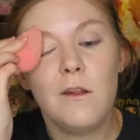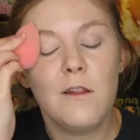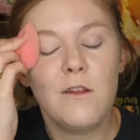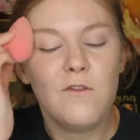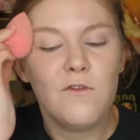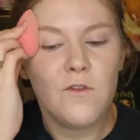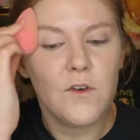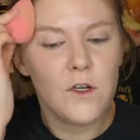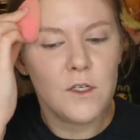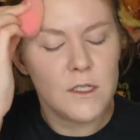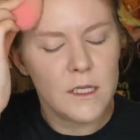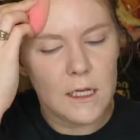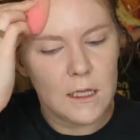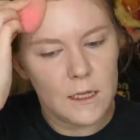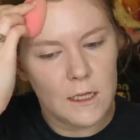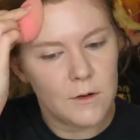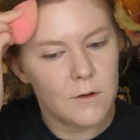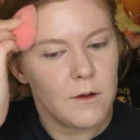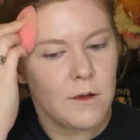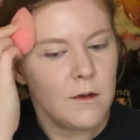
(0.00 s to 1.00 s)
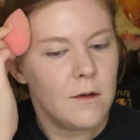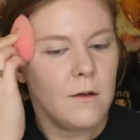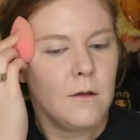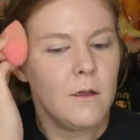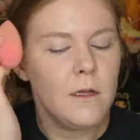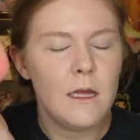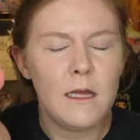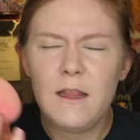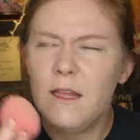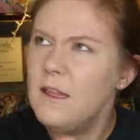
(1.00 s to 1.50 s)
of the first like
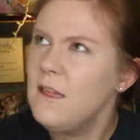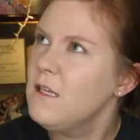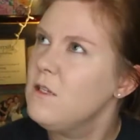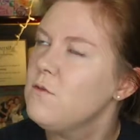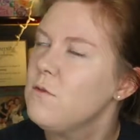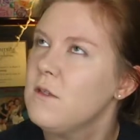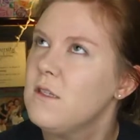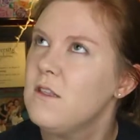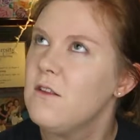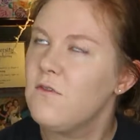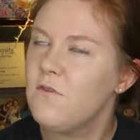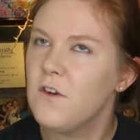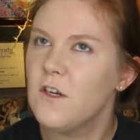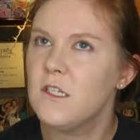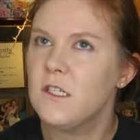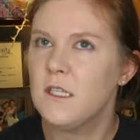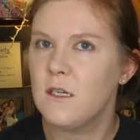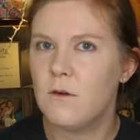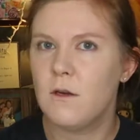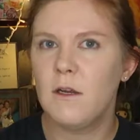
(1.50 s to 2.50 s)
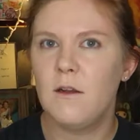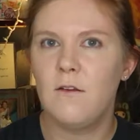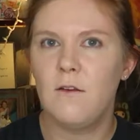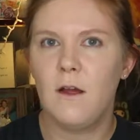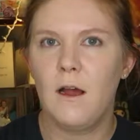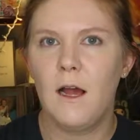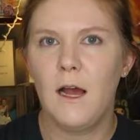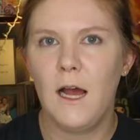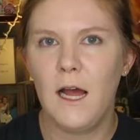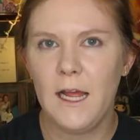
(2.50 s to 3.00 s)
liquid. I think this was the first liquid
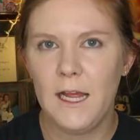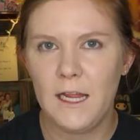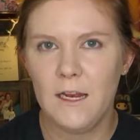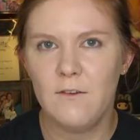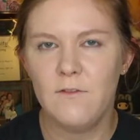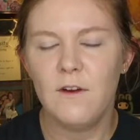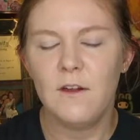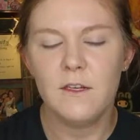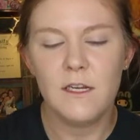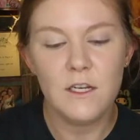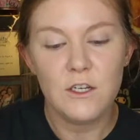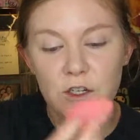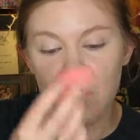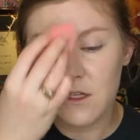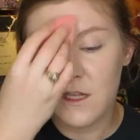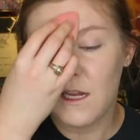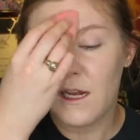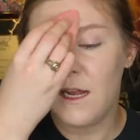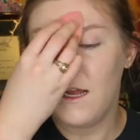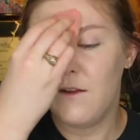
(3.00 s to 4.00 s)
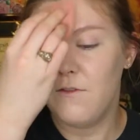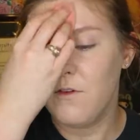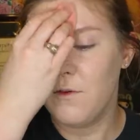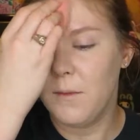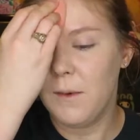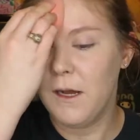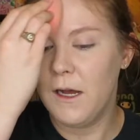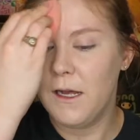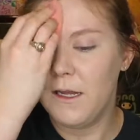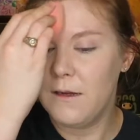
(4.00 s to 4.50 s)
high-end foundation that I ever
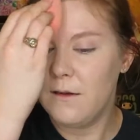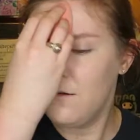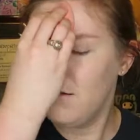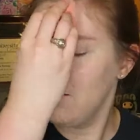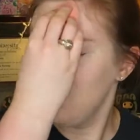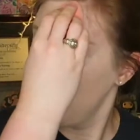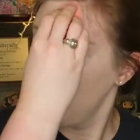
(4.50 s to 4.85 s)
bought.